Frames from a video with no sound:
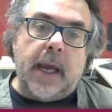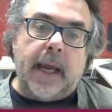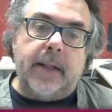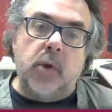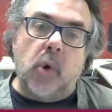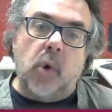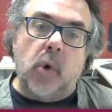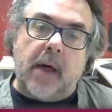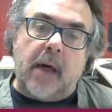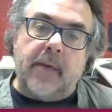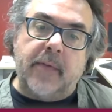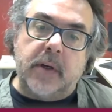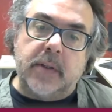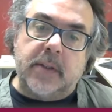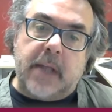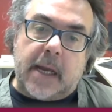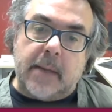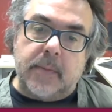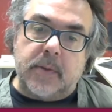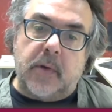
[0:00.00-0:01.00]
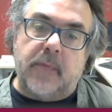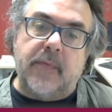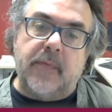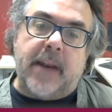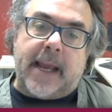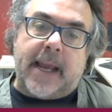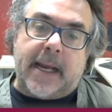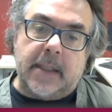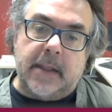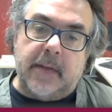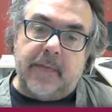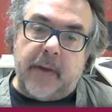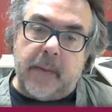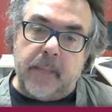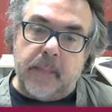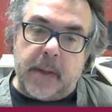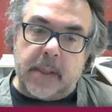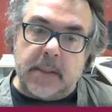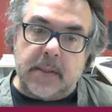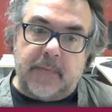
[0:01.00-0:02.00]
and all other types of negative
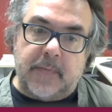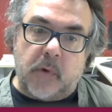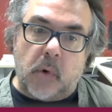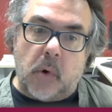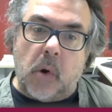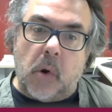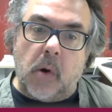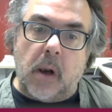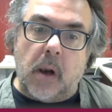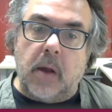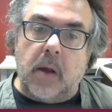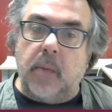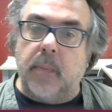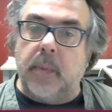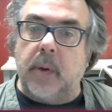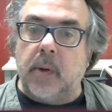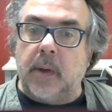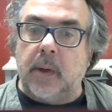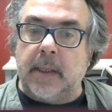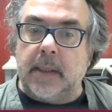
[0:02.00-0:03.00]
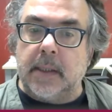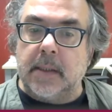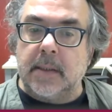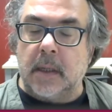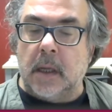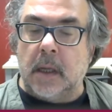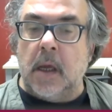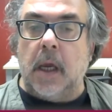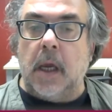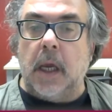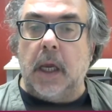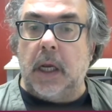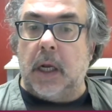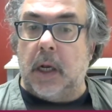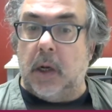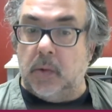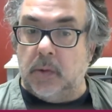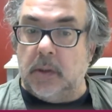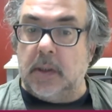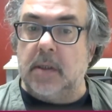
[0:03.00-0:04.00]
impacts for local communities,
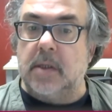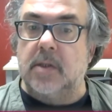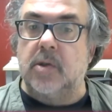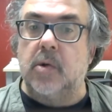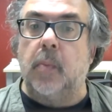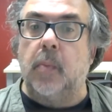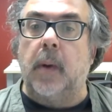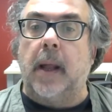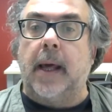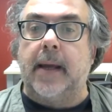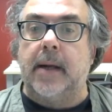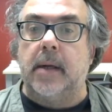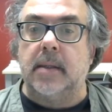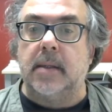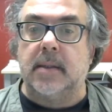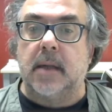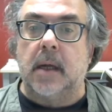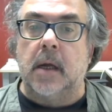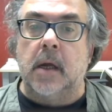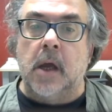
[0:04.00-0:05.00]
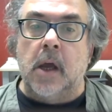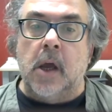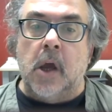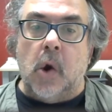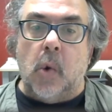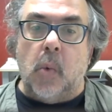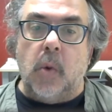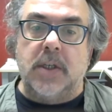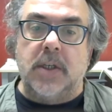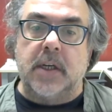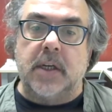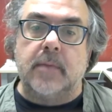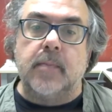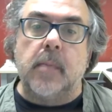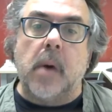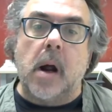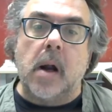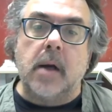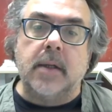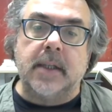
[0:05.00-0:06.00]
including the suppliers, which has
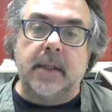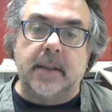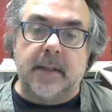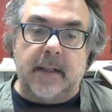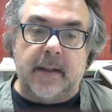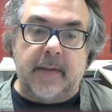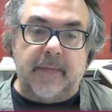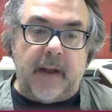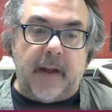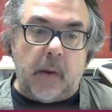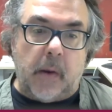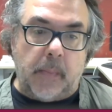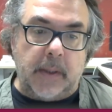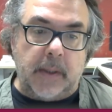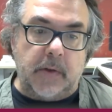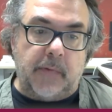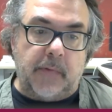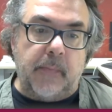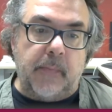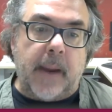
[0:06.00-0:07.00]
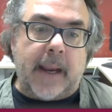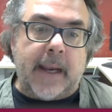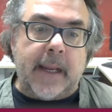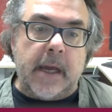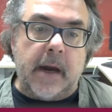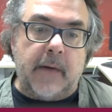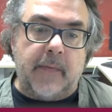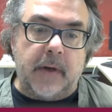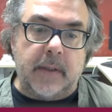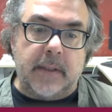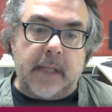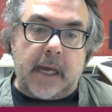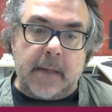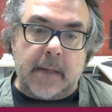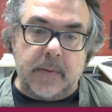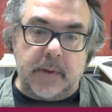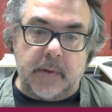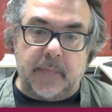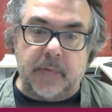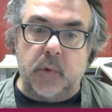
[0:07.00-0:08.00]
marred the development of many other
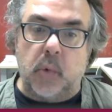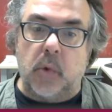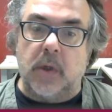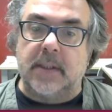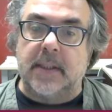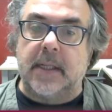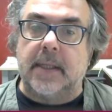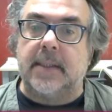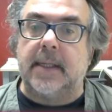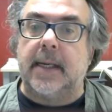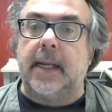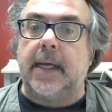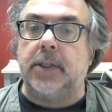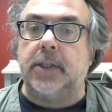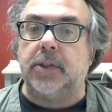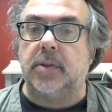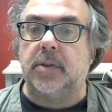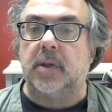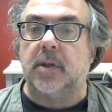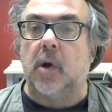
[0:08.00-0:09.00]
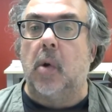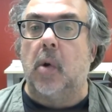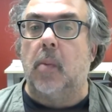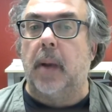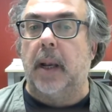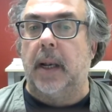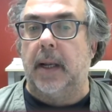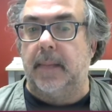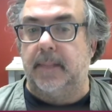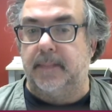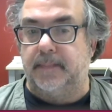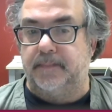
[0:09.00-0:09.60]
types of tourist destinations globally.